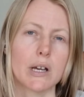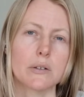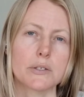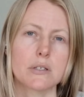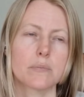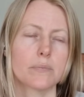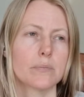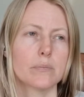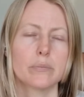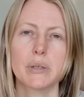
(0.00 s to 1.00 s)
else?
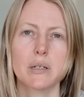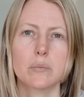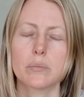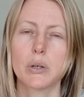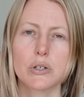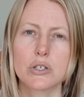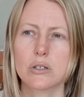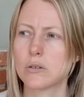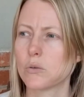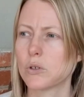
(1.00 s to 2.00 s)
Pick a
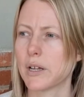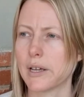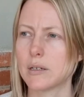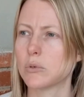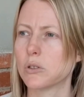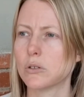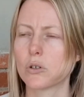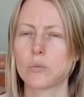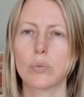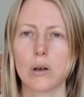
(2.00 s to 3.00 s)
person or an animal
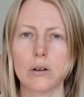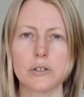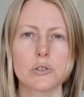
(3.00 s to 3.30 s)
or a plant